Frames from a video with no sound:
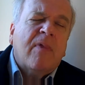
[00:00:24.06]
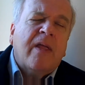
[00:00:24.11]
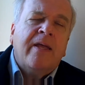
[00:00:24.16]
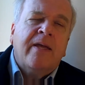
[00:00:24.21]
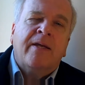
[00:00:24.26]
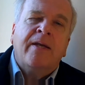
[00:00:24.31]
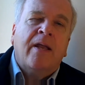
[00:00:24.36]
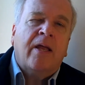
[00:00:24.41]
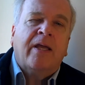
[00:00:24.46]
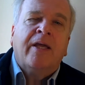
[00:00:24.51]

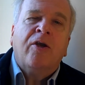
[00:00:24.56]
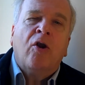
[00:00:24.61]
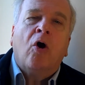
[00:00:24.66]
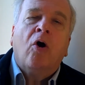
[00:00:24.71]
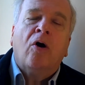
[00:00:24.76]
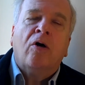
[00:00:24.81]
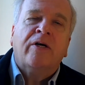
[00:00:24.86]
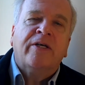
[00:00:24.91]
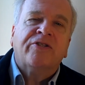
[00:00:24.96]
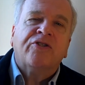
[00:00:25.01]
in
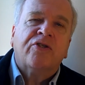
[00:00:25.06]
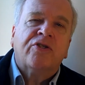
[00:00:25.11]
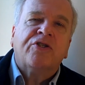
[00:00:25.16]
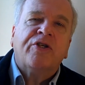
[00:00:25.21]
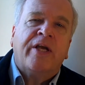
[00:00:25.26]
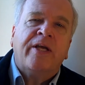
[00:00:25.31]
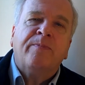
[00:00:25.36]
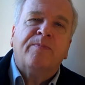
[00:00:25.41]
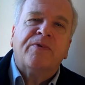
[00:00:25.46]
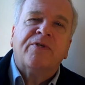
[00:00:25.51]
all its
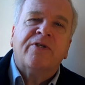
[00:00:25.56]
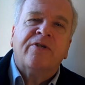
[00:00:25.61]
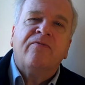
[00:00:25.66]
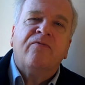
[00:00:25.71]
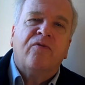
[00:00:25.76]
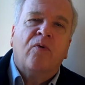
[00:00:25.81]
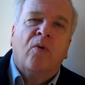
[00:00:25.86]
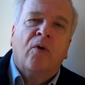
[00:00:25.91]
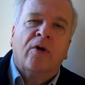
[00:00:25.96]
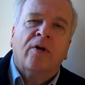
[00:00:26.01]
shapes and
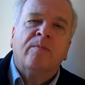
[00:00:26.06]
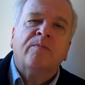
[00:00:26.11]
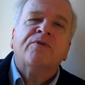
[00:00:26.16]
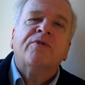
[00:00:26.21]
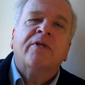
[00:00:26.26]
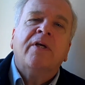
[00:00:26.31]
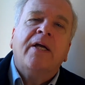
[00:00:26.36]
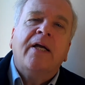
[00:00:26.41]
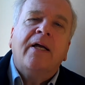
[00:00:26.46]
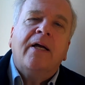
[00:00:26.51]

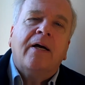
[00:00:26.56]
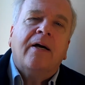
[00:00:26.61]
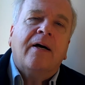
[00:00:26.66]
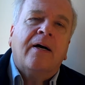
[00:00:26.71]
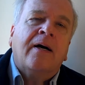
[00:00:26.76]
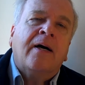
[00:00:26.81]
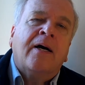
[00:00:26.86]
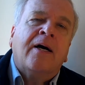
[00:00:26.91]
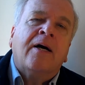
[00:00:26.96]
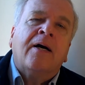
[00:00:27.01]
forms.
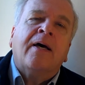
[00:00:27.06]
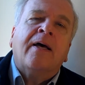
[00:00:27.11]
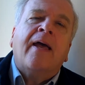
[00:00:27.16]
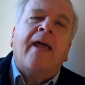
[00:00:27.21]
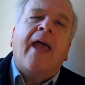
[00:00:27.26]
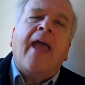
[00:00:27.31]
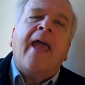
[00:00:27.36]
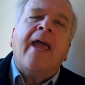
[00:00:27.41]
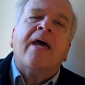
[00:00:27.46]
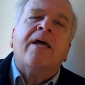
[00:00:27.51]

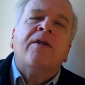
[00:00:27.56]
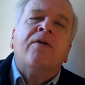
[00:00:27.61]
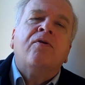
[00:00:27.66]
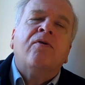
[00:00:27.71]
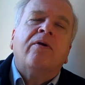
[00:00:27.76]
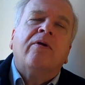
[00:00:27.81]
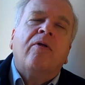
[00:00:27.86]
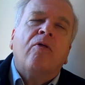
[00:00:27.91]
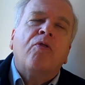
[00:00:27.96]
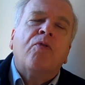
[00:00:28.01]

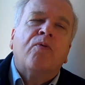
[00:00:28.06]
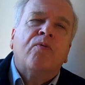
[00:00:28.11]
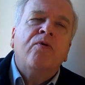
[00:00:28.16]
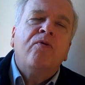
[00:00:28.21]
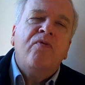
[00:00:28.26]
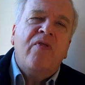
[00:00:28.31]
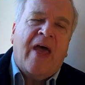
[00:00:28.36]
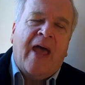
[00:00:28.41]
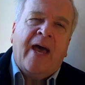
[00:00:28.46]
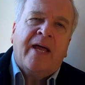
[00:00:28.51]
And
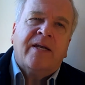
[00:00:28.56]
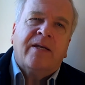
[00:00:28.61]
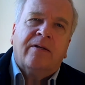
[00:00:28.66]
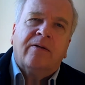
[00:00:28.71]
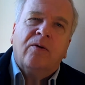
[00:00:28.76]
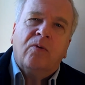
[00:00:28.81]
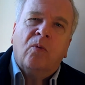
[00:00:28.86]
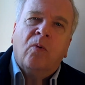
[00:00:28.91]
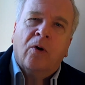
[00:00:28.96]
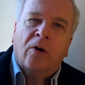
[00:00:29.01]
through that
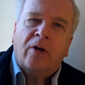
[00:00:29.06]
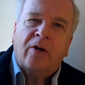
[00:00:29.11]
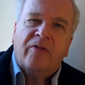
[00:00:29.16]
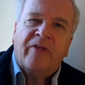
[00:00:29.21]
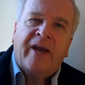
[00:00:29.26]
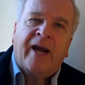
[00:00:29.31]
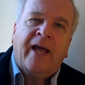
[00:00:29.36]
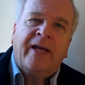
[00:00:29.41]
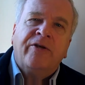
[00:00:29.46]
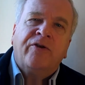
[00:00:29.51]
work
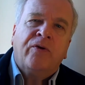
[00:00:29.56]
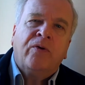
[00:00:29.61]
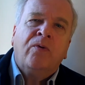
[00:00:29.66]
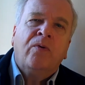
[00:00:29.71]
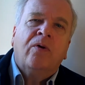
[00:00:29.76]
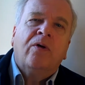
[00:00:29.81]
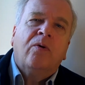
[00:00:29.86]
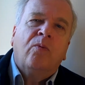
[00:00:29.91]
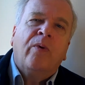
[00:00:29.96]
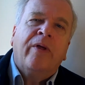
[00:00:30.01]
that I
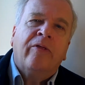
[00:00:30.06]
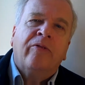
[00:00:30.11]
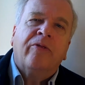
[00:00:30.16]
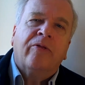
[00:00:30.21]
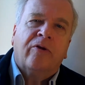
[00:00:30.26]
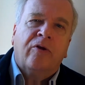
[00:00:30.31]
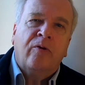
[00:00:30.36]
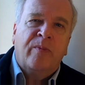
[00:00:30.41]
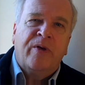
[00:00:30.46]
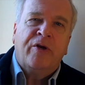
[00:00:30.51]
do
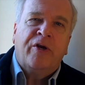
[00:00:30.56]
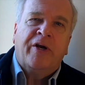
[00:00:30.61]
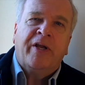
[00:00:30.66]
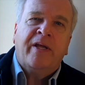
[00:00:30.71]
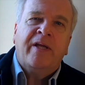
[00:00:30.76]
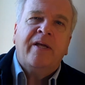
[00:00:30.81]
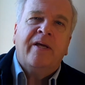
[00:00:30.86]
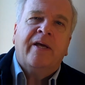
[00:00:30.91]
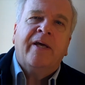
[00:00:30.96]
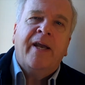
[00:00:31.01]
with
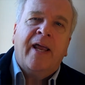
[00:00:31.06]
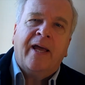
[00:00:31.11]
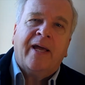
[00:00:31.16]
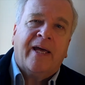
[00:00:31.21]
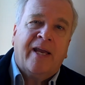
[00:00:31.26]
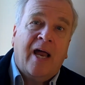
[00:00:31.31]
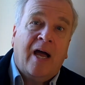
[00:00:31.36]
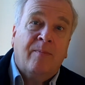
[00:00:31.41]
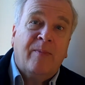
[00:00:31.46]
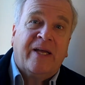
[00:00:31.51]
community and
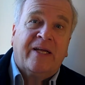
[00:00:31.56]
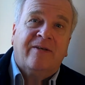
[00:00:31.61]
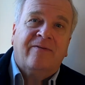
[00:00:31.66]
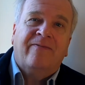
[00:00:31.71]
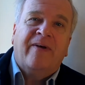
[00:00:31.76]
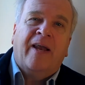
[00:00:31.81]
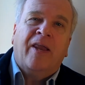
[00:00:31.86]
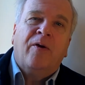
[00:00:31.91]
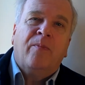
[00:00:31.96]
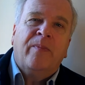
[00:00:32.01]
economic
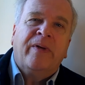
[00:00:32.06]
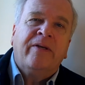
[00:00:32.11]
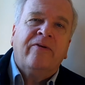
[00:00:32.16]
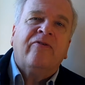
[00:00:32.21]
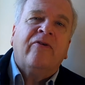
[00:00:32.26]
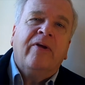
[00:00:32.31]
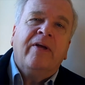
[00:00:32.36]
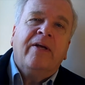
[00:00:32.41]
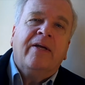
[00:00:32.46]
development,